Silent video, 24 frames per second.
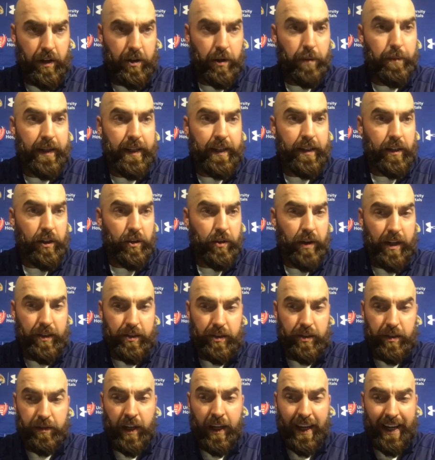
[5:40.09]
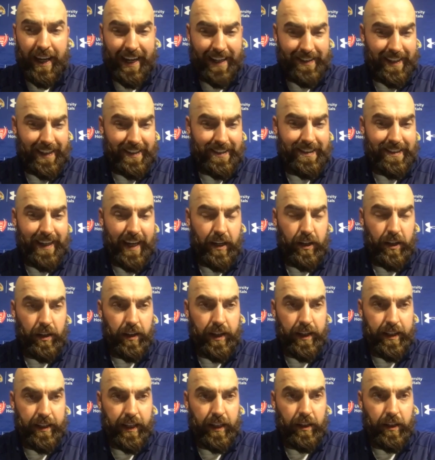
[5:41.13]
They're being aggressive as they settle in.